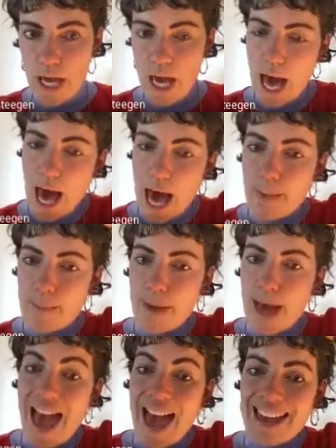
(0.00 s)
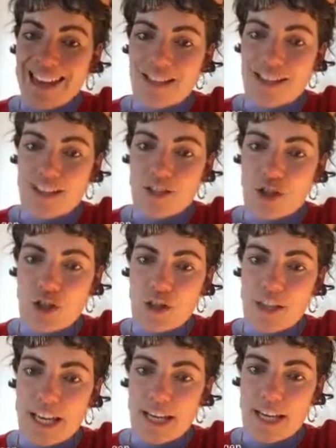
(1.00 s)
and
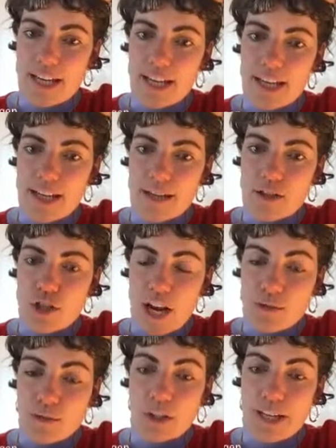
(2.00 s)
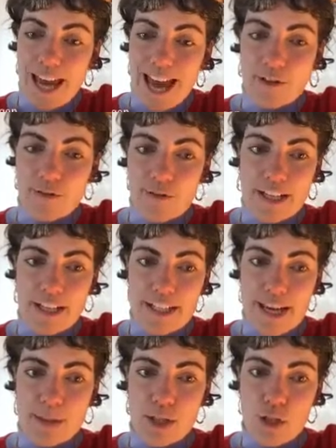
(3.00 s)
the general and aggravated
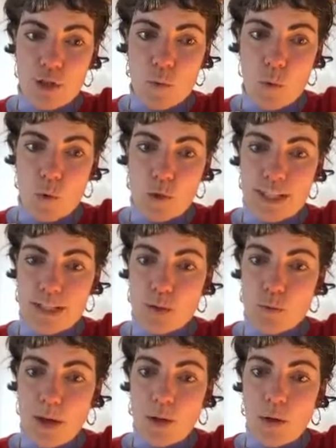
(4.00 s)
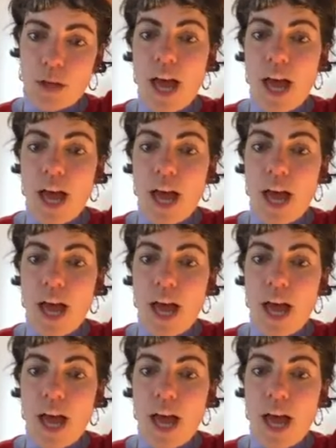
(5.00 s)
damages awards as well.